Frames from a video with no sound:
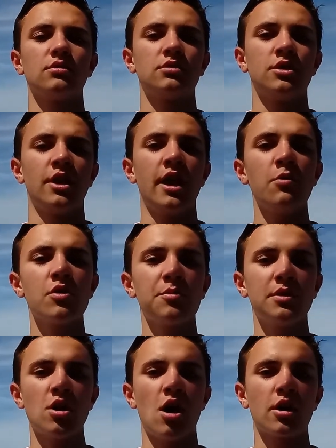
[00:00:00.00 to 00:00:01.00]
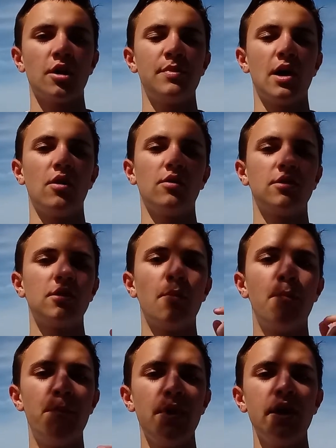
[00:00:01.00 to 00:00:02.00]
today we're going to be talking about the
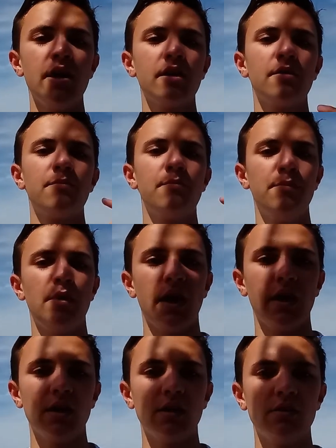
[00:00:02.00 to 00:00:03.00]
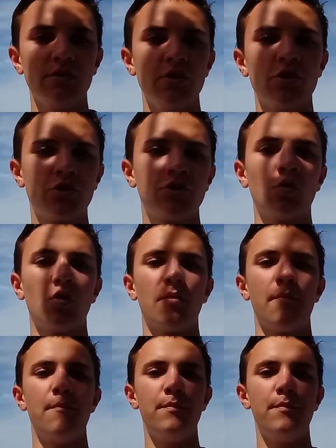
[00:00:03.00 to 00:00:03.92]
big bait near shore.